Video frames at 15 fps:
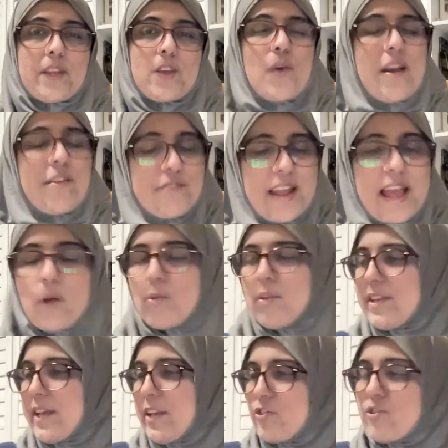You have now.
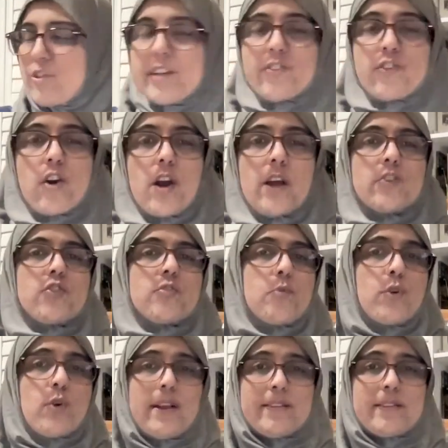Yesterday's gone.
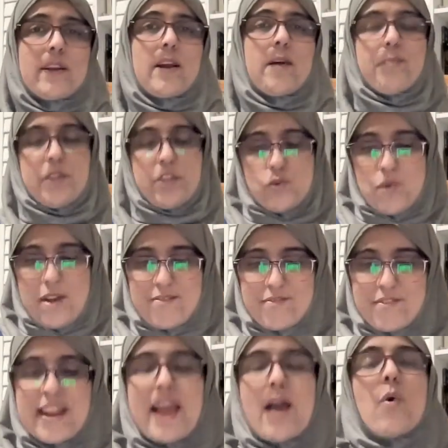Tomorrow hasn't come. You have
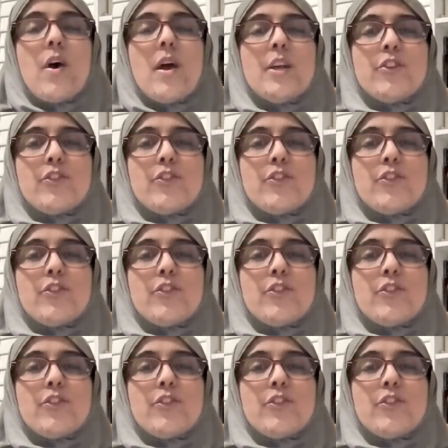now.